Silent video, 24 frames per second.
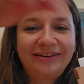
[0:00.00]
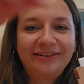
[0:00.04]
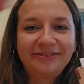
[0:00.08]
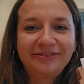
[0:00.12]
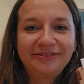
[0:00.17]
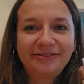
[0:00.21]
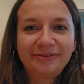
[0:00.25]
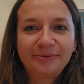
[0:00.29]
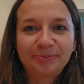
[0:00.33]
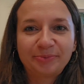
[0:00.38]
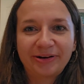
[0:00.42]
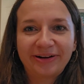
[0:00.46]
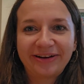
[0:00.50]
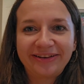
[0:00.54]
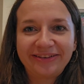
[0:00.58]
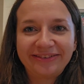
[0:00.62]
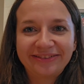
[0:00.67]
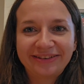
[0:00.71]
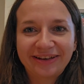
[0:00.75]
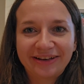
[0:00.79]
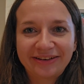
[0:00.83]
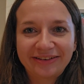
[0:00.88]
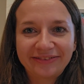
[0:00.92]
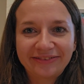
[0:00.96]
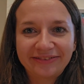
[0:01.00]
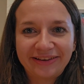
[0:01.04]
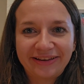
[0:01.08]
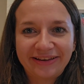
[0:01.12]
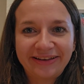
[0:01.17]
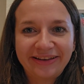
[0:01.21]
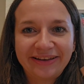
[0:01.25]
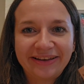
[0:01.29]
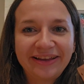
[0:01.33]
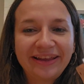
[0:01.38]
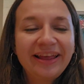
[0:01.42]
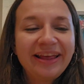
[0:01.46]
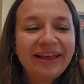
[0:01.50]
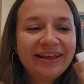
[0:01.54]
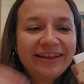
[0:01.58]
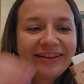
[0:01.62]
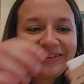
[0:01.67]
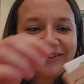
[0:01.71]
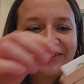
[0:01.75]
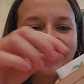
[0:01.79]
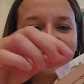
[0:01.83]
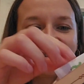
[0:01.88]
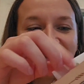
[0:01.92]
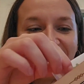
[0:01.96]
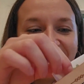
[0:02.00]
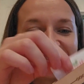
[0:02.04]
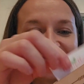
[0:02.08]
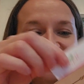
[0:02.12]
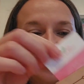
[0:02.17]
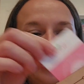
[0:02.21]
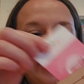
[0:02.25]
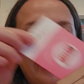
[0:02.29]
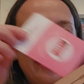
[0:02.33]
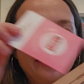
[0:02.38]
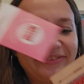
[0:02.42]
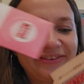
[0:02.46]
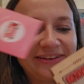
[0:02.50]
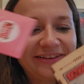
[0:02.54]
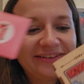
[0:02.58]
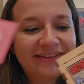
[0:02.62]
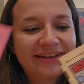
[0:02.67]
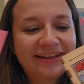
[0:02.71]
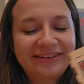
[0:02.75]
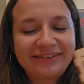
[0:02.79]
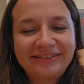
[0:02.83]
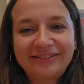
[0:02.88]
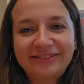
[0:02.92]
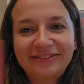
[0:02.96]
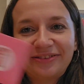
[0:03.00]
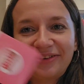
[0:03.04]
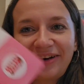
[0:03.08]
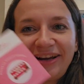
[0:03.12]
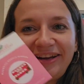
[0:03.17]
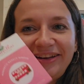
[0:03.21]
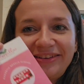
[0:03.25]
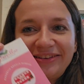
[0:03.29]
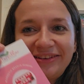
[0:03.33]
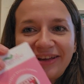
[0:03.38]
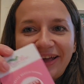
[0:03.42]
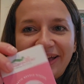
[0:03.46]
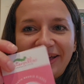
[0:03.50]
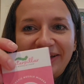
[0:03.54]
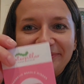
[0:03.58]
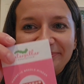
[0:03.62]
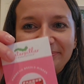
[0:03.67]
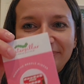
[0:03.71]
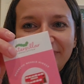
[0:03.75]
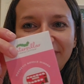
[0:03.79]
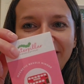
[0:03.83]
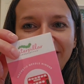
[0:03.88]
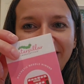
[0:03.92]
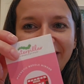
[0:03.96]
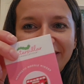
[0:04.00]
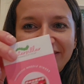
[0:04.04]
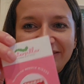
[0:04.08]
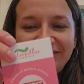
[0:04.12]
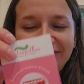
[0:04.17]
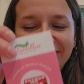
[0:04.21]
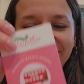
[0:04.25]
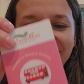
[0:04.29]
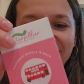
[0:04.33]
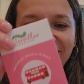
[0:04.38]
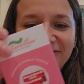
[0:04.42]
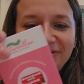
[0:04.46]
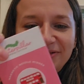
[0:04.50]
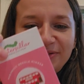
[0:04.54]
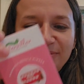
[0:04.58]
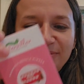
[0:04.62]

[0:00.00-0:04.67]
surprise kind of thing. So yes, I think that's great. Yes, so London